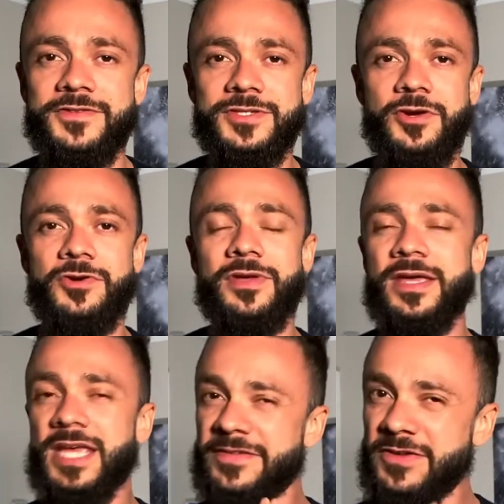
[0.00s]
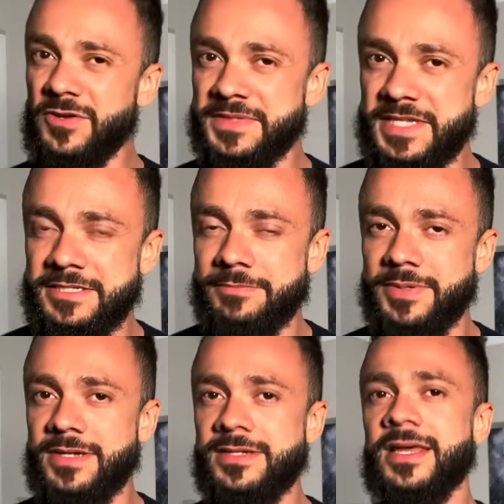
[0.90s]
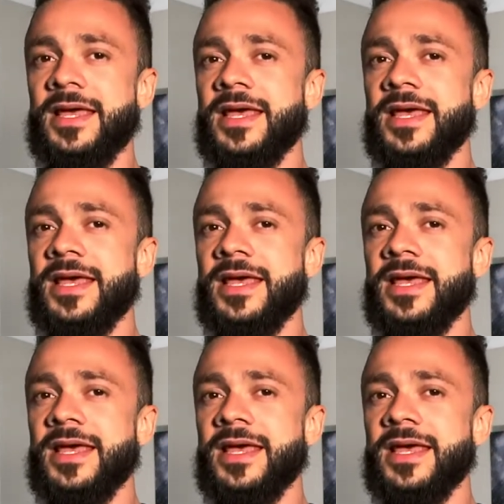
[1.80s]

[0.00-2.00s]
So if you're not disciplined